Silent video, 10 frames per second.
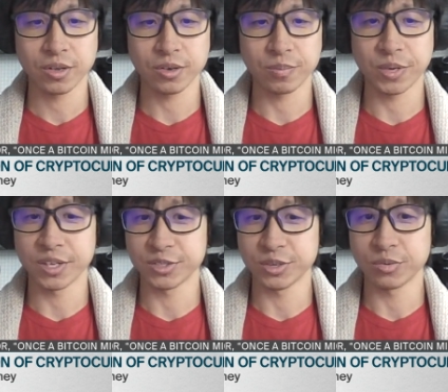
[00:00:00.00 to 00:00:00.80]
your
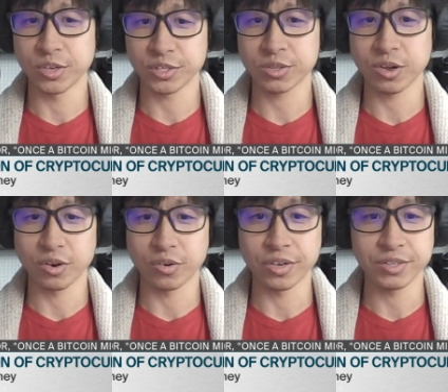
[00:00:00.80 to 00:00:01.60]
personal risk
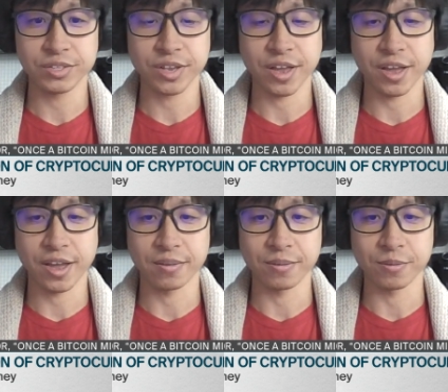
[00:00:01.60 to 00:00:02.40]
tolerance
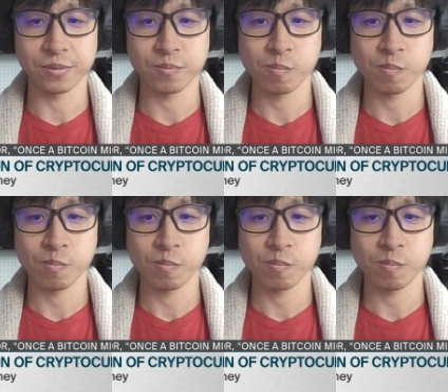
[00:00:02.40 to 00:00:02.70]
and